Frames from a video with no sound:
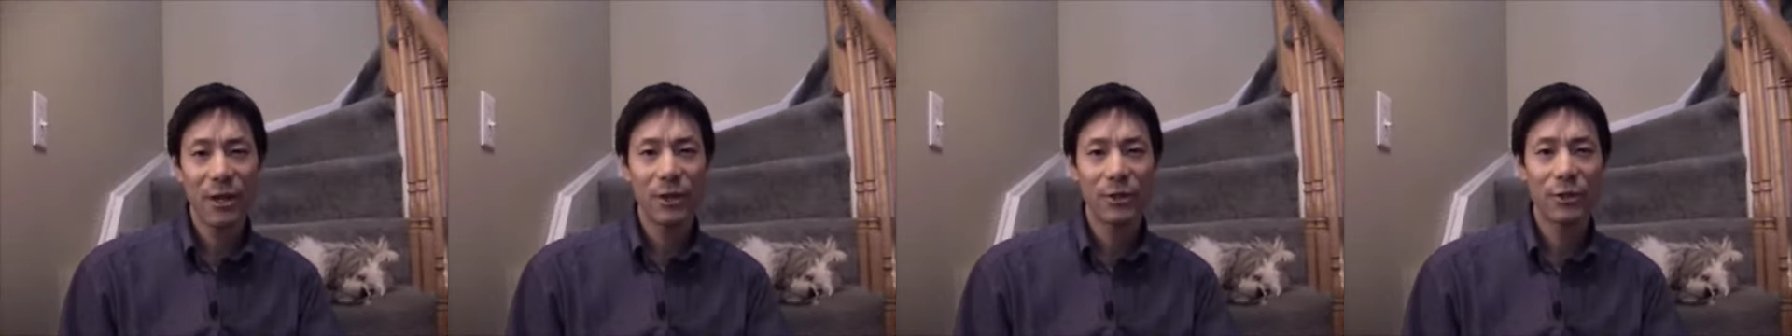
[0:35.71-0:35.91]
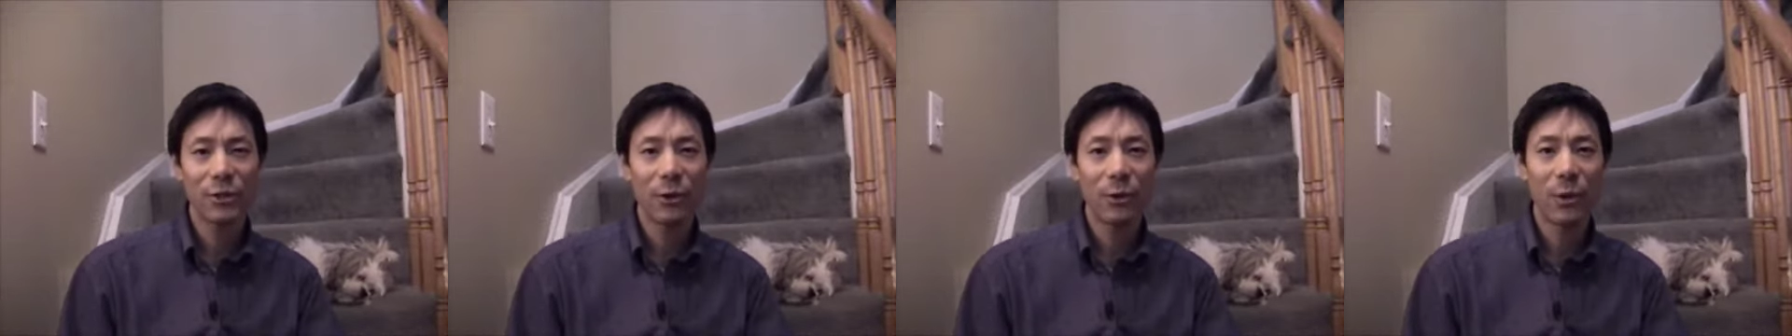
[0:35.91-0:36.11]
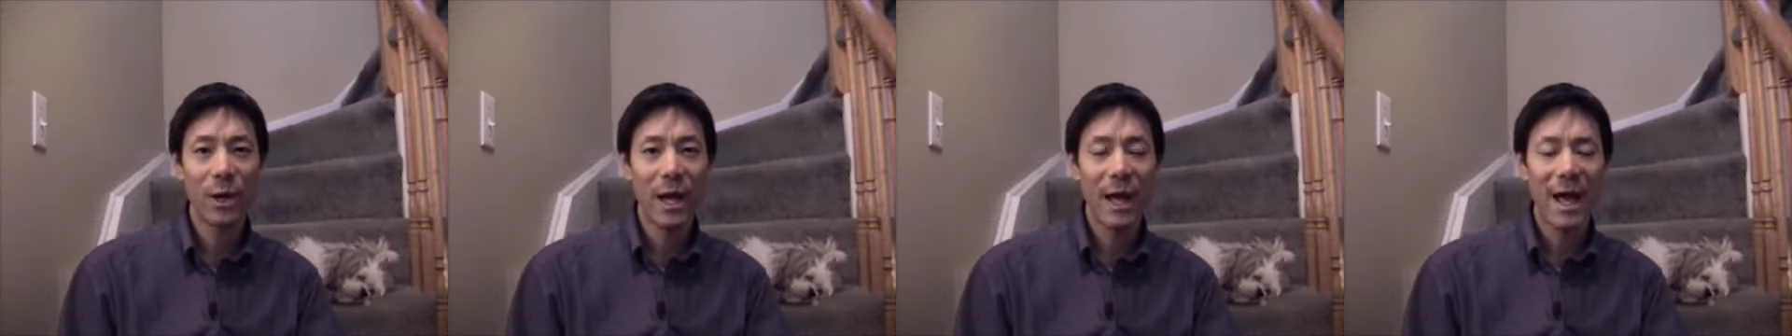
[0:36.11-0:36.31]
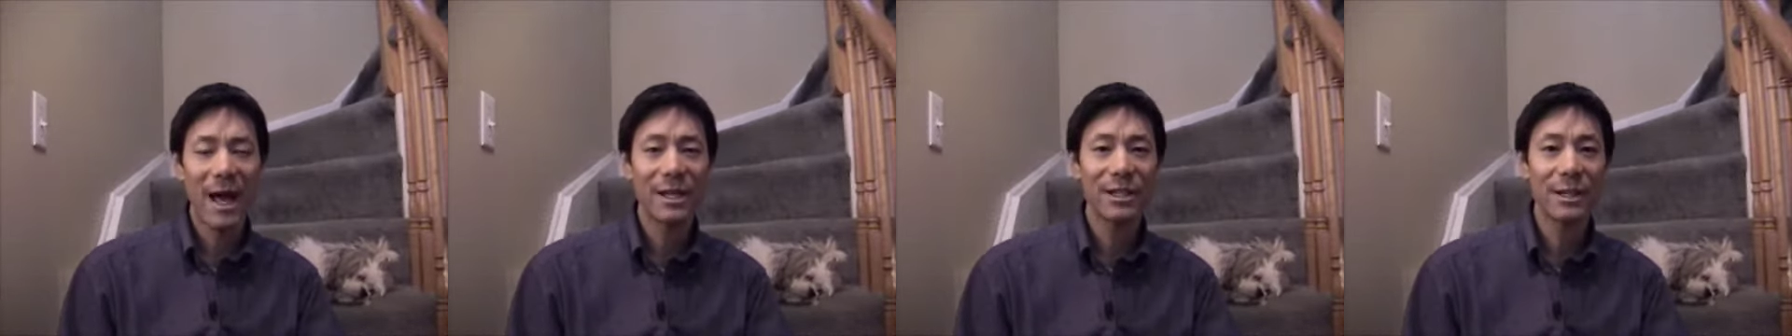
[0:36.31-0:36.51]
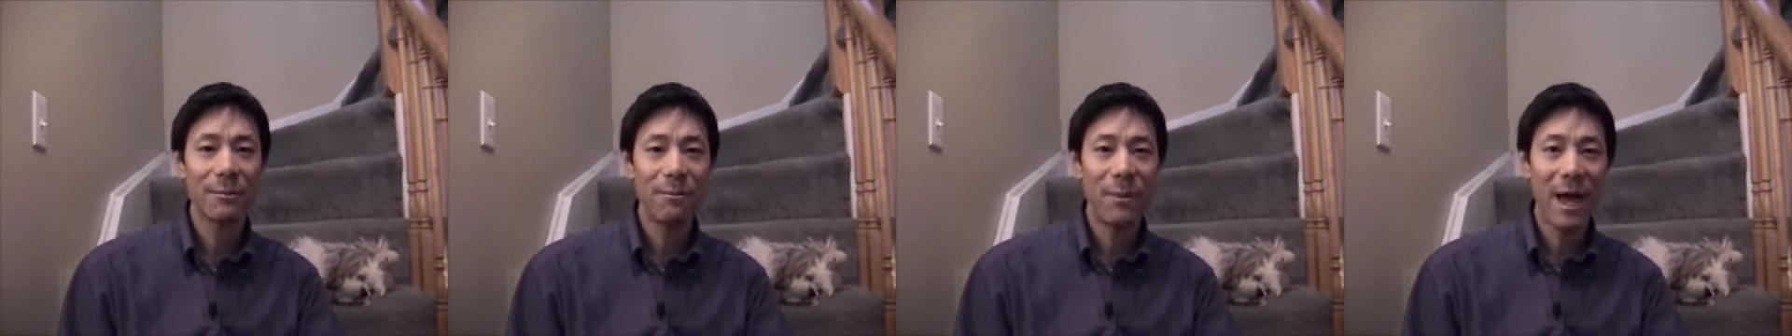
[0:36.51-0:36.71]
So
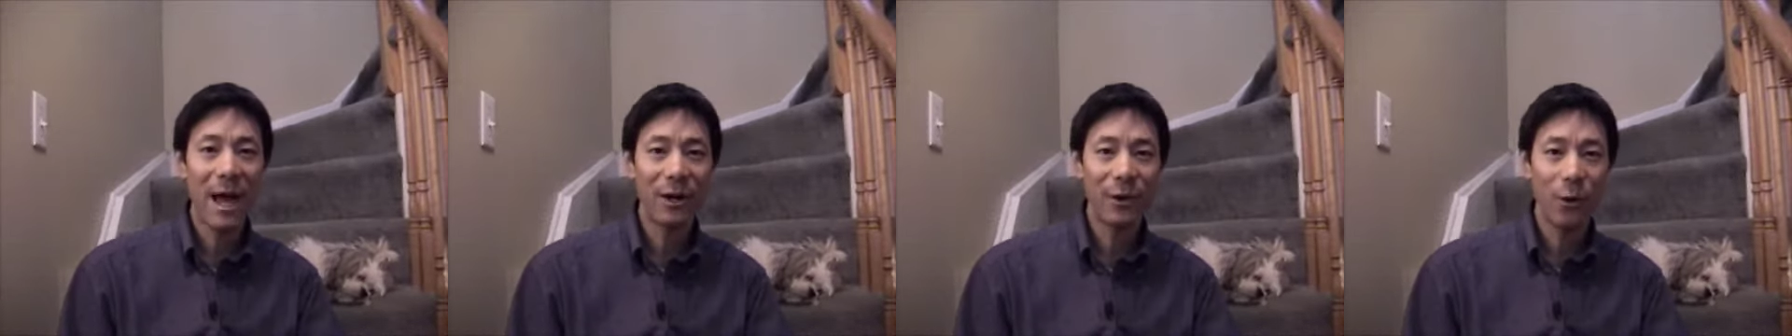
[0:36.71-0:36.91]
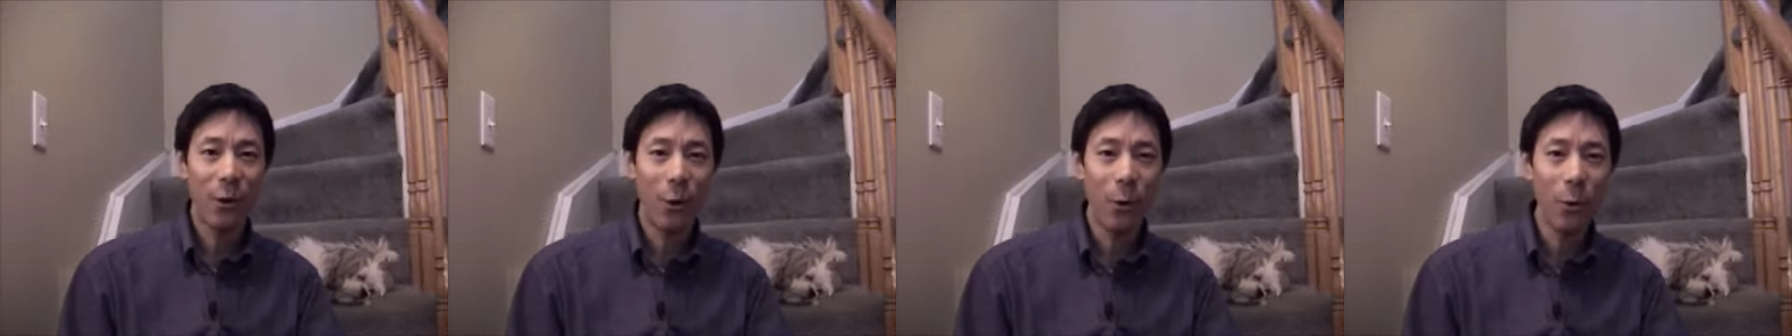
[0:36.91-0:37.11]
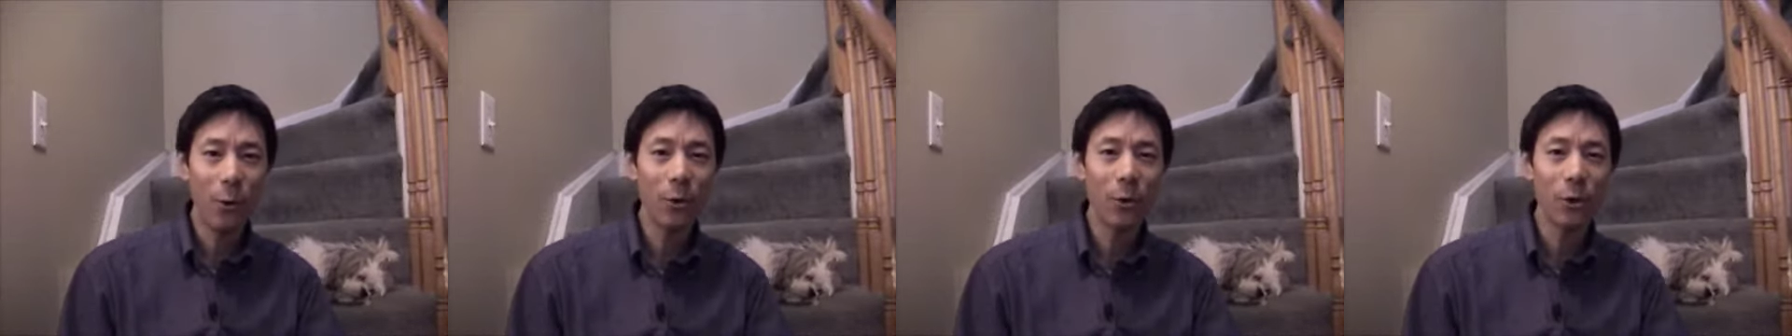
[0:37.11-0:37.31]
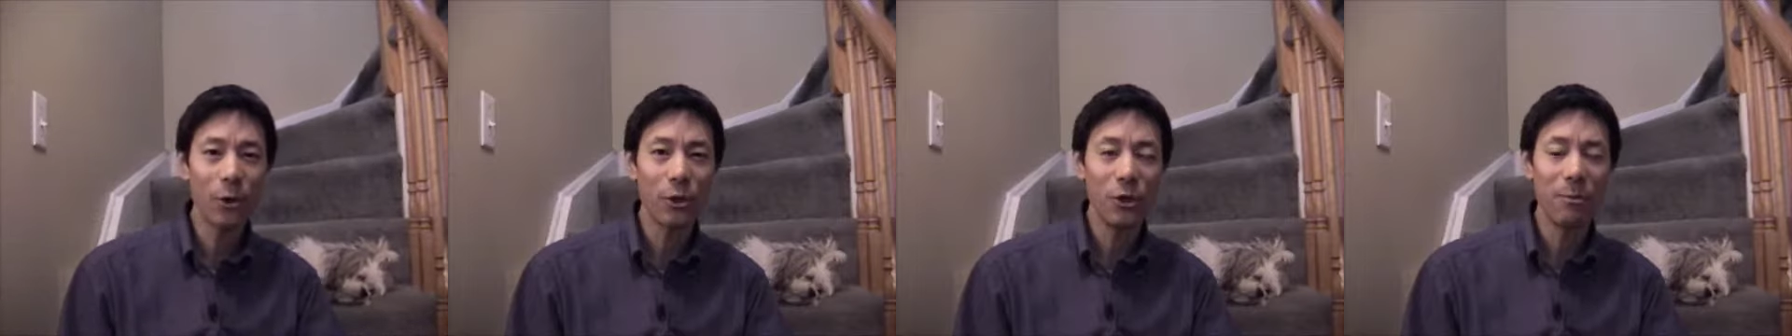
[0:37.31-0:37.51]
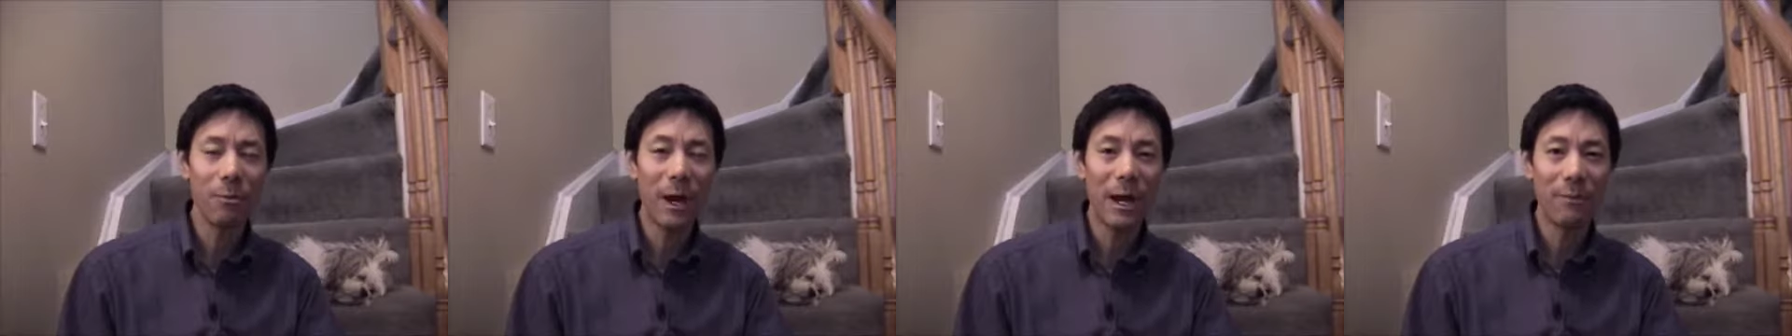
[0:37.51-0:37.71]
as a pet owner,
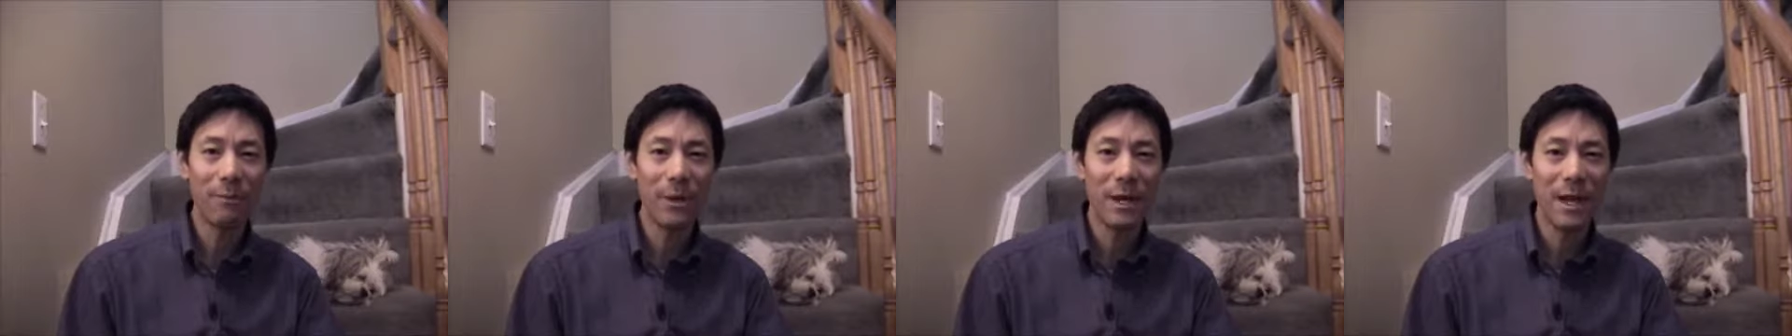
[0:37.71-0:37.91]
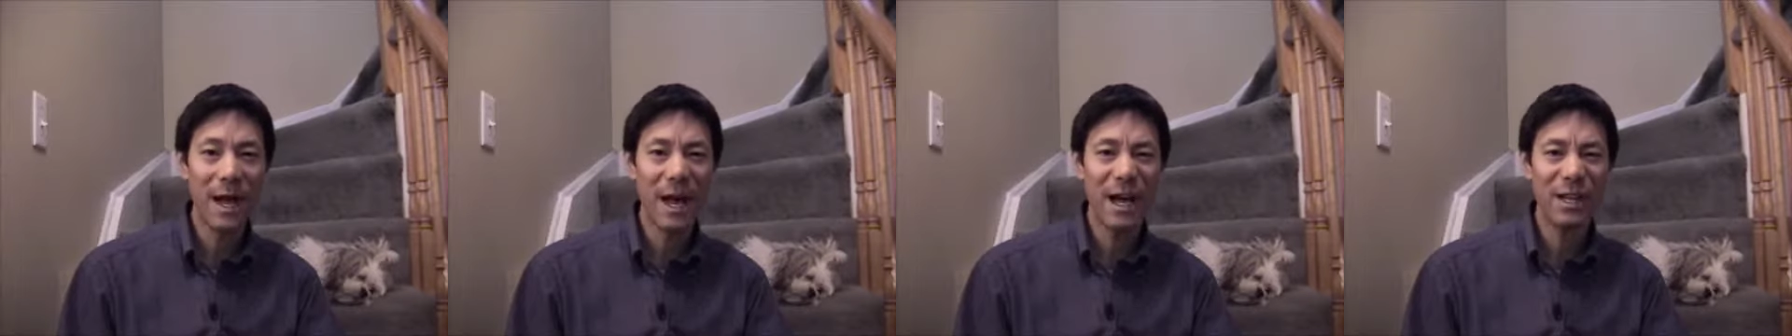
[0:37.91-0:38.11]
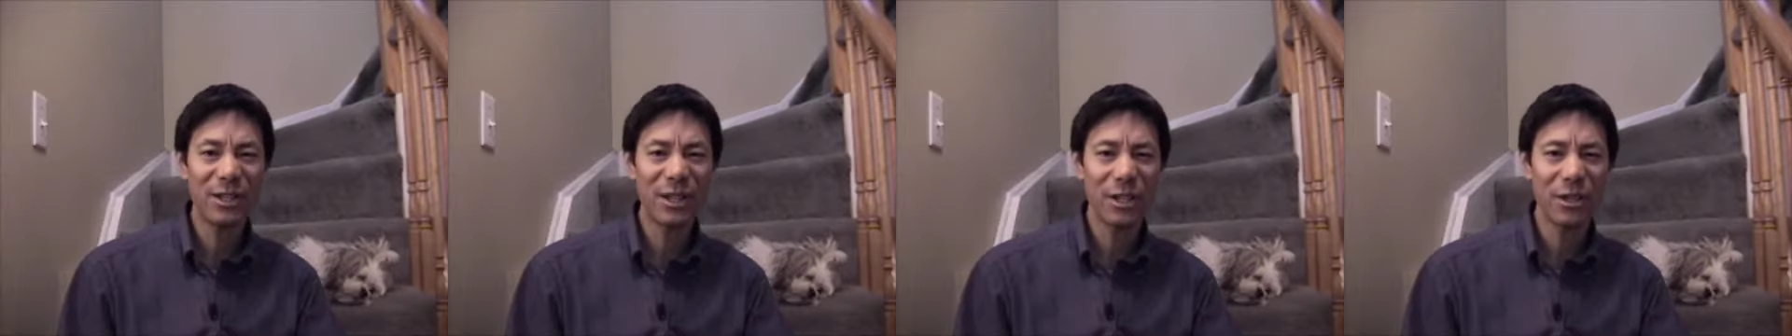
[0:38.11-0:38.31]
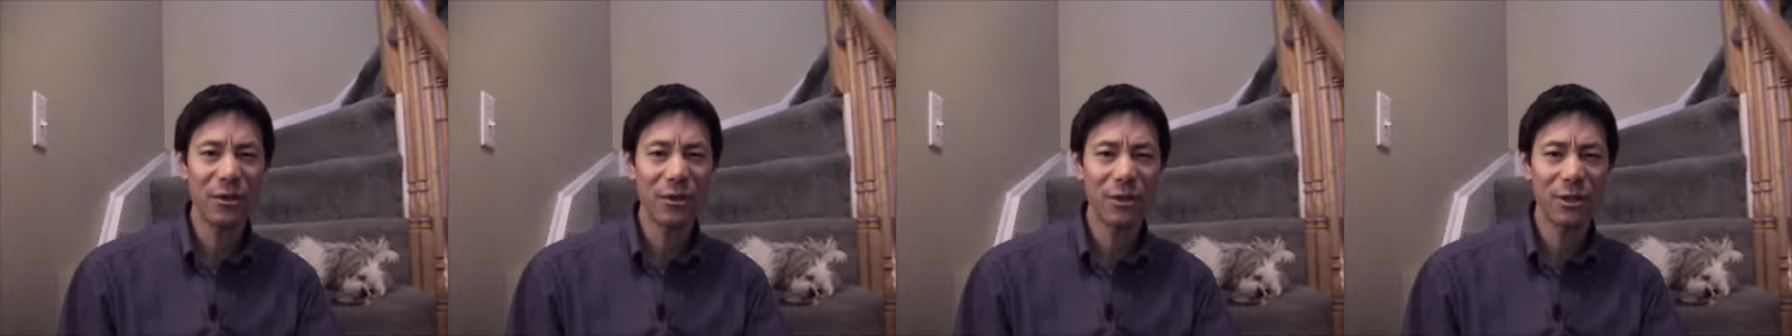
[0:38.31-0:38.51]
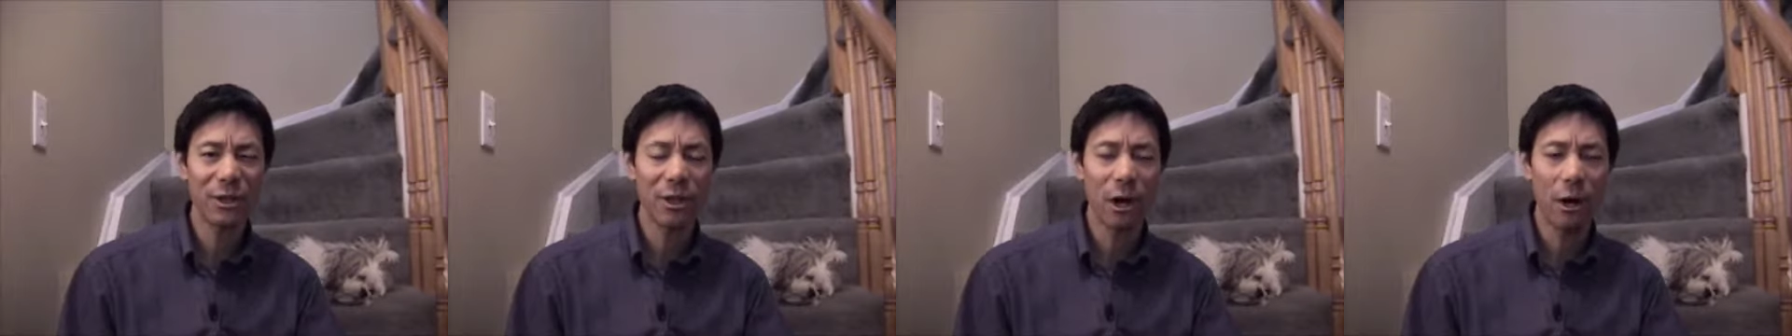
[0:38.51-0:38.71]
you might be asking
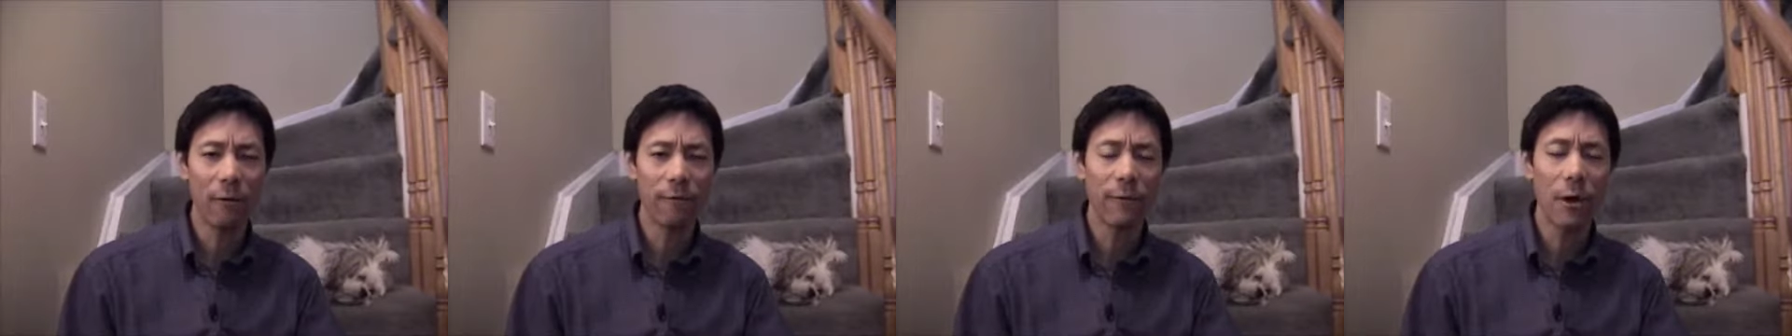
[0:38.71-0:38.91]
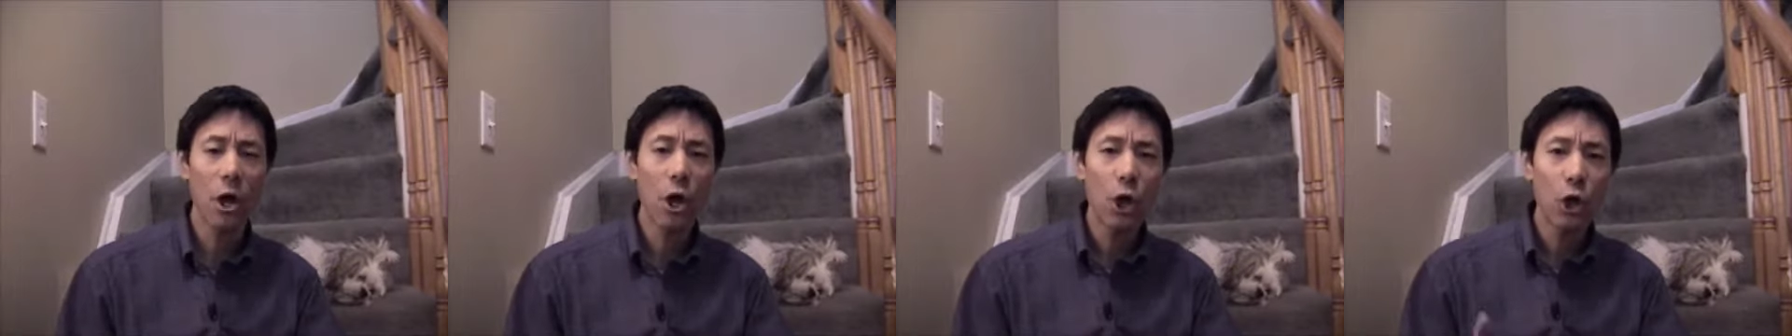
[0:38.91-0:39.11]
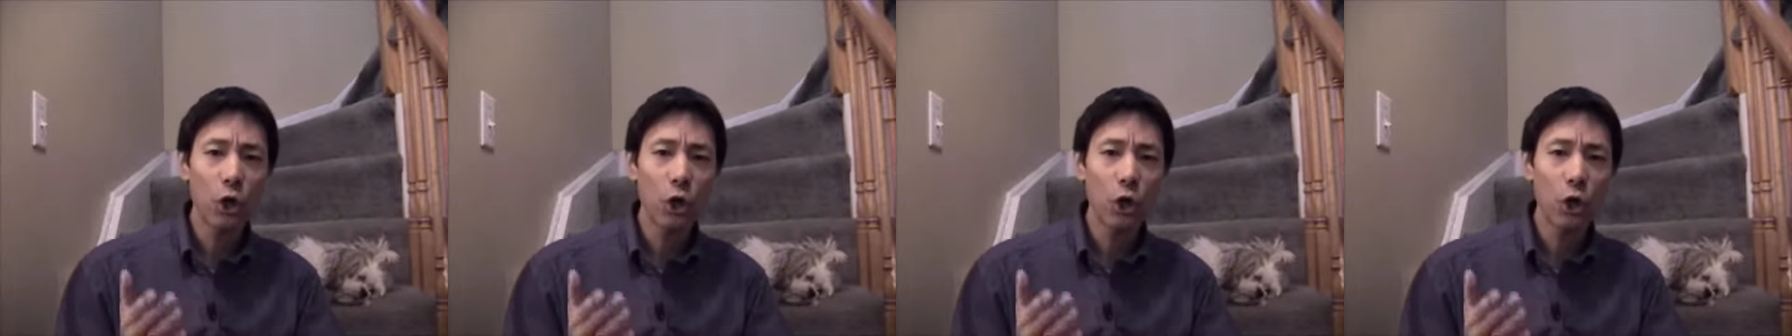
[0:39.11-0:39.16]
yourself,